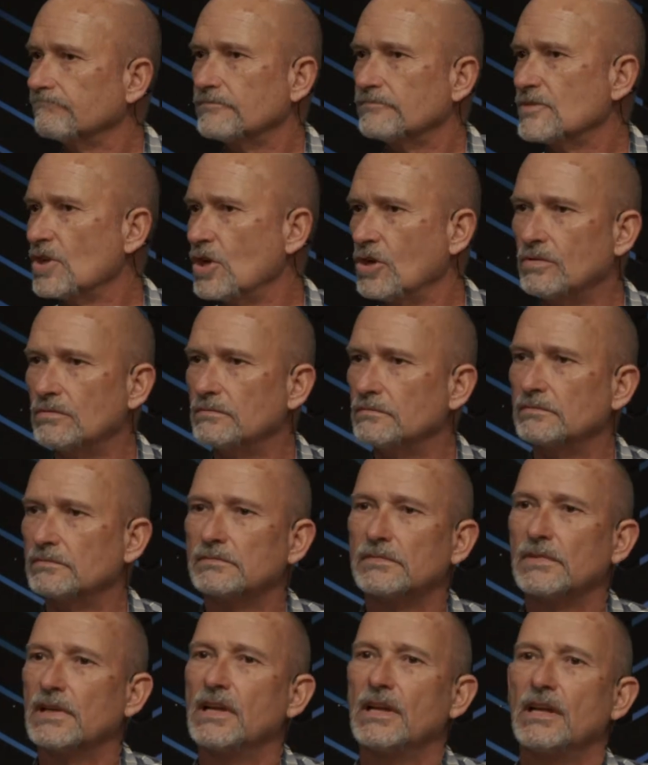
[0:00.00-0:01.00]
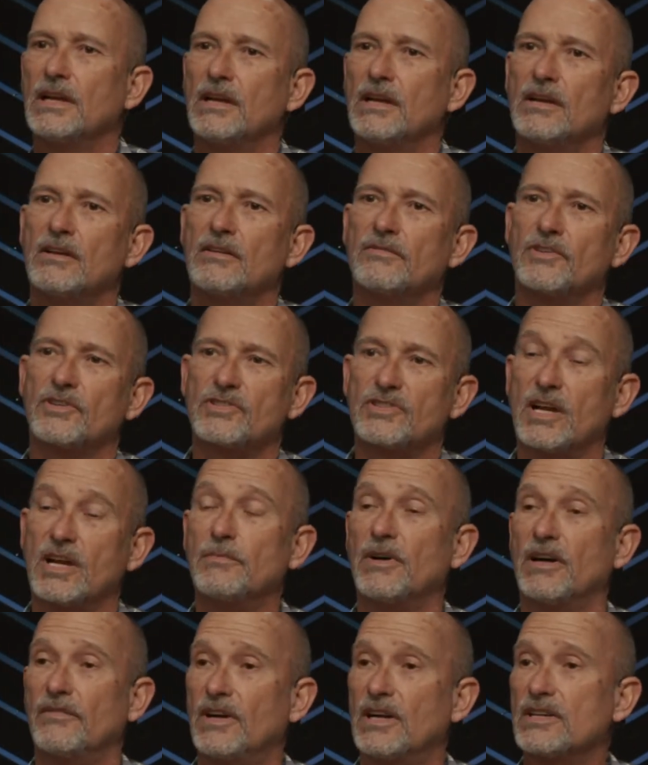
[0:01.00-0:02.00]
No. For
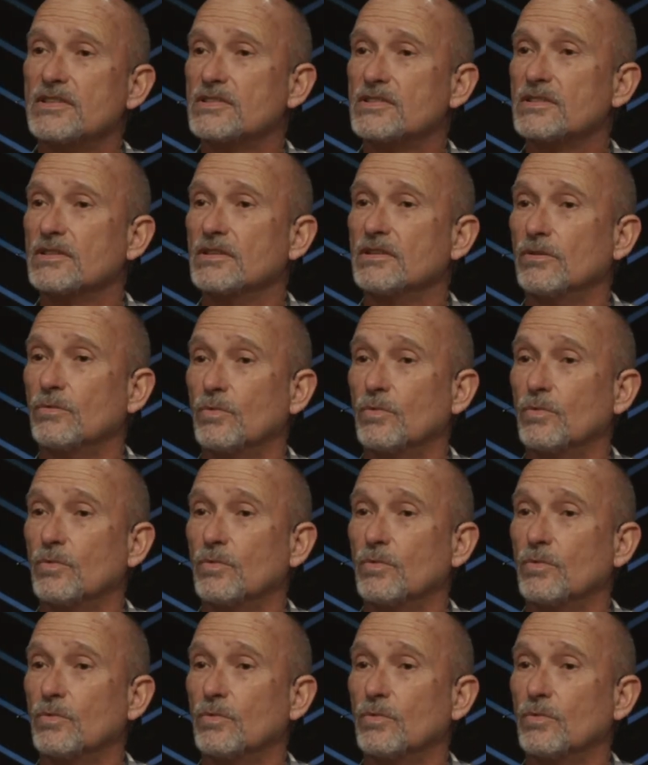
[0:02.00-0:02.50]
some of us,